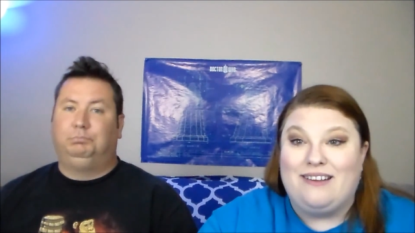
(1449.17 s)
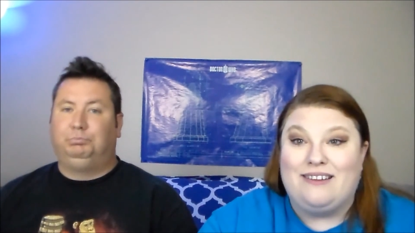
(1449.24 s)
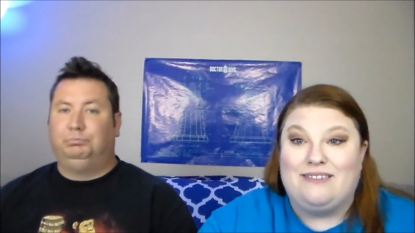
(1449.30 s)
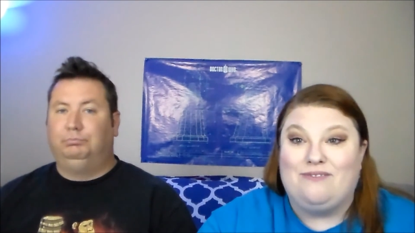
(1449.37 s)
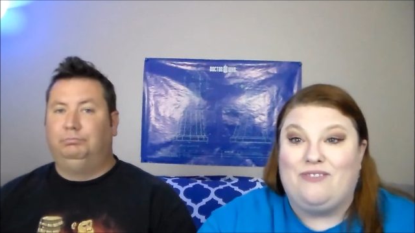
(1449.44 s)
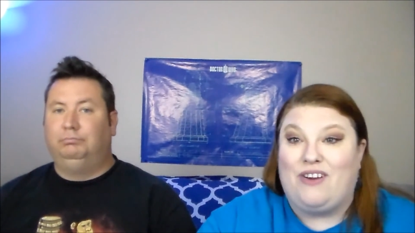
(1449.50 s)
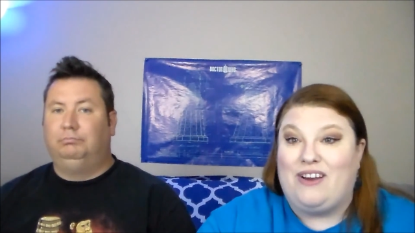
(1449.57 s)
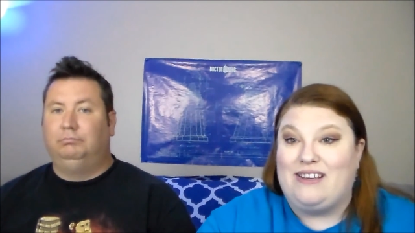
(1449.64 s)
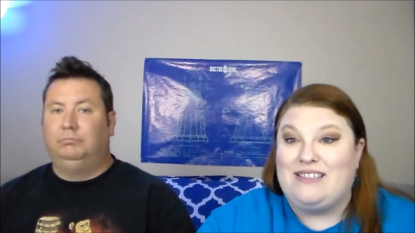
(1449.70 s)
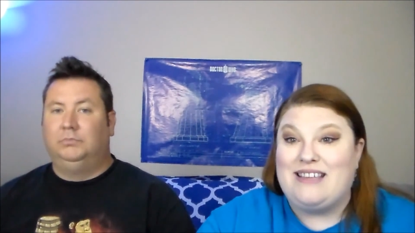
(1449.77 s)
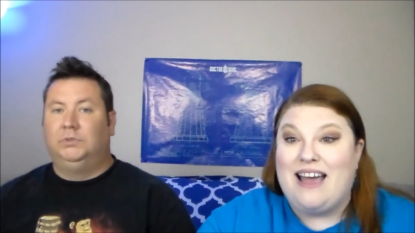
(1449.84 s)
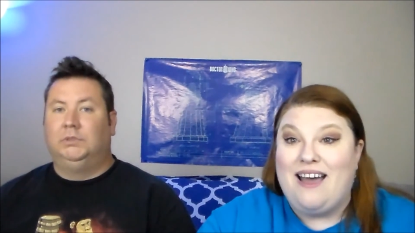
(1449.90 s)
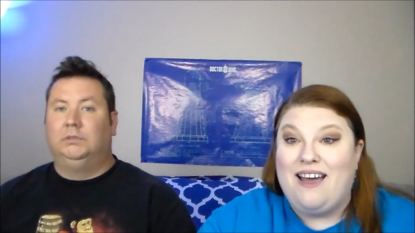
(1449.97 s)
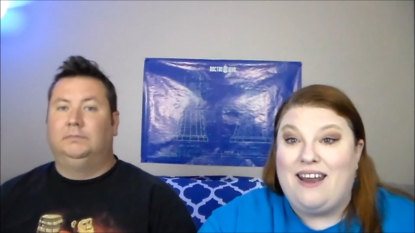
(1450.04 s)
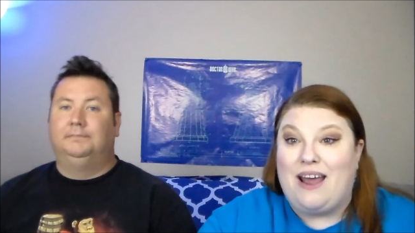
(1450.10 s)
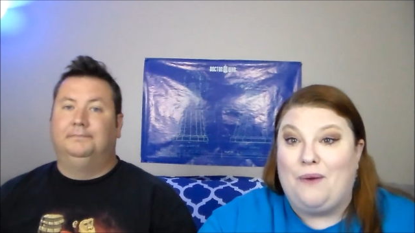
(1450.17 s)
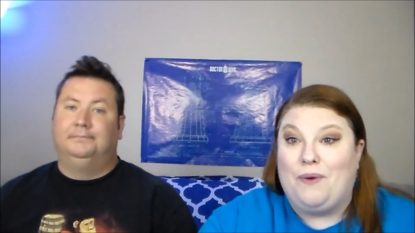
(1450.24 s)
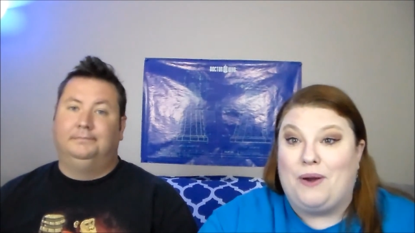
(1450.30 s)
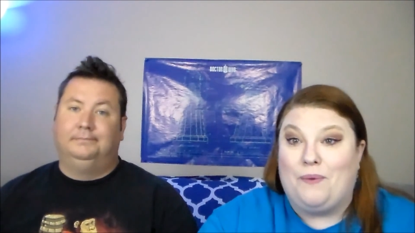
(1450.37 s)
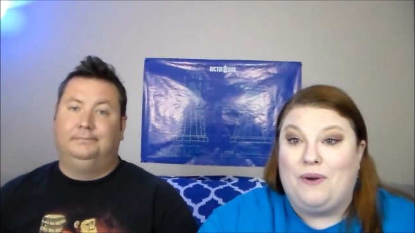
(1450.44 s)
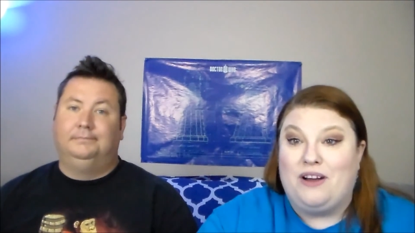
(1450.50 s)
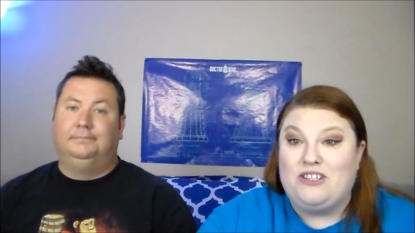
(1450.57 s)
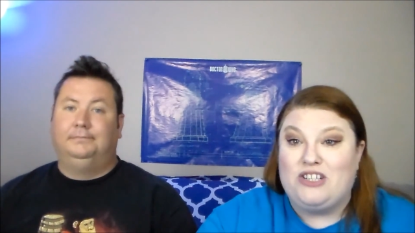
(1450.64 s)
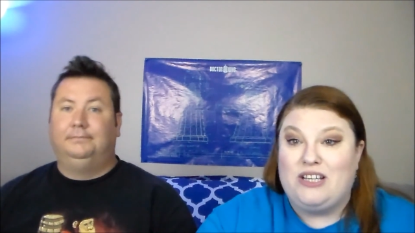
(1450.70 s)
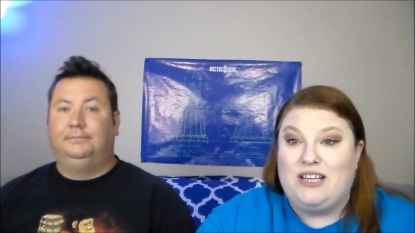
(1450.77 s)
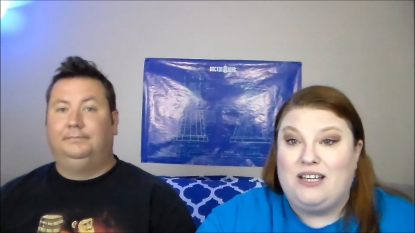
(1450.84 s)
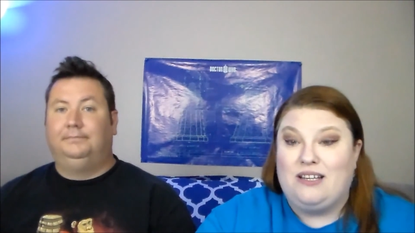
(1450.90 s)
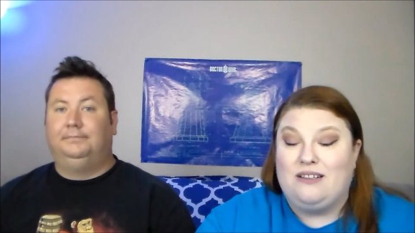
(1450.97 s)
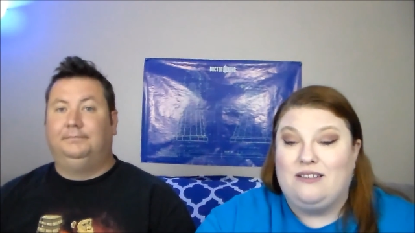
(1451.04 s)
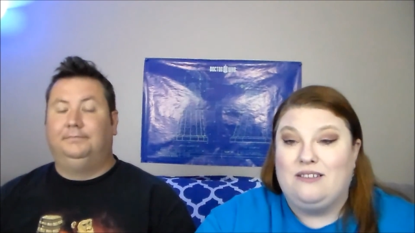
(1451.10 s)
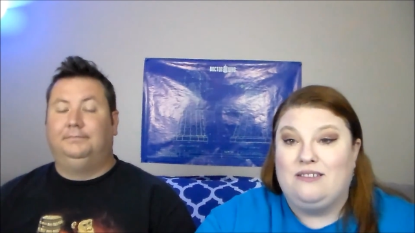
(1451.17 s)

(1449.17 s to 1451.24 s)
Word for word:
Speaker 1: I'm very sad. I want to watch it.